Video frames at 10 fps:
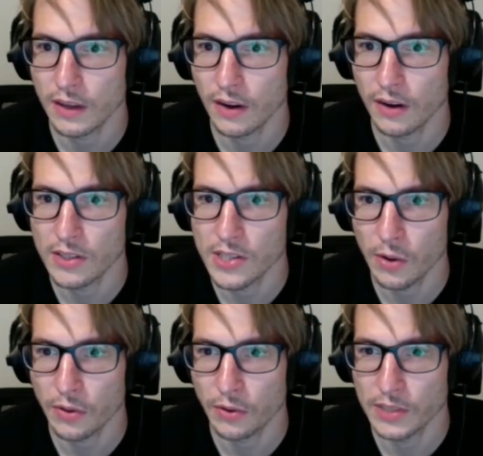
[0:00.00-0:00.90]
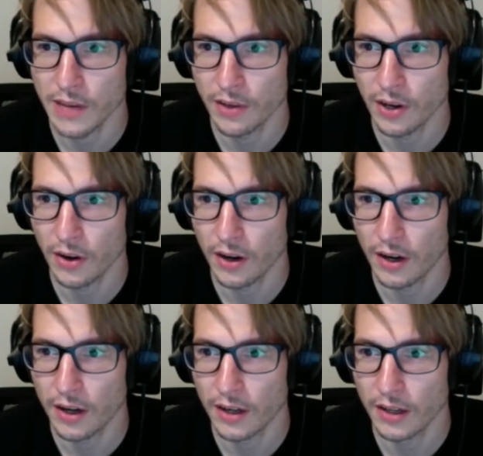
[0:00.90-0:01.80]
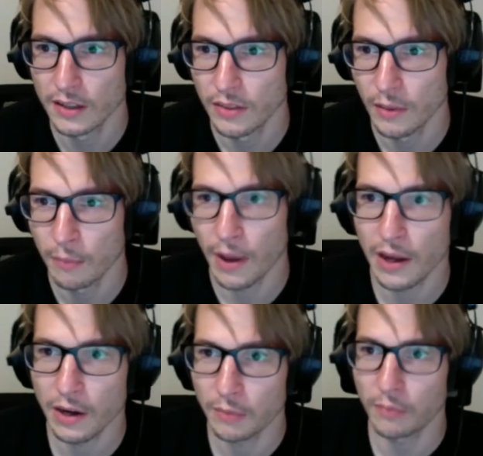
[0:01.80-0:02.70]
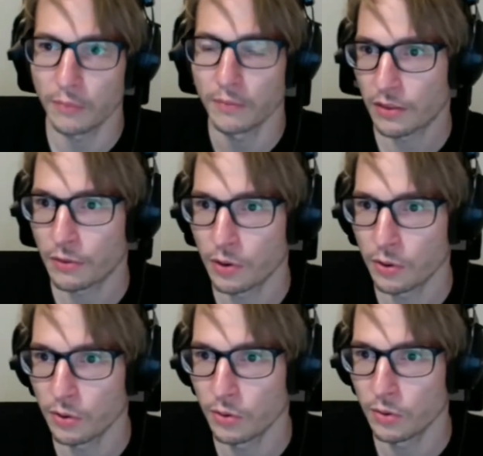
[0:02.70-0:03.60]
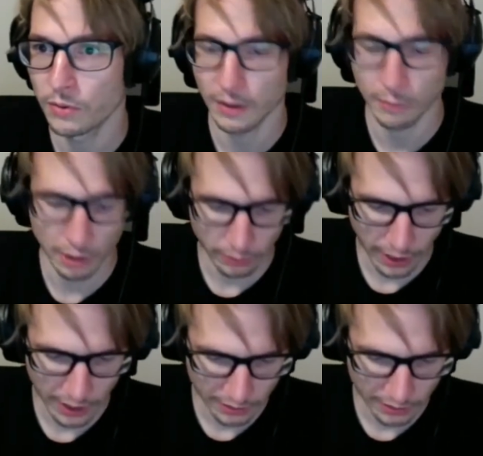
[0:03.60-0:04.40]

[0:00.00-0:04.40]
are 0 through 7 are the bottom through the middle right?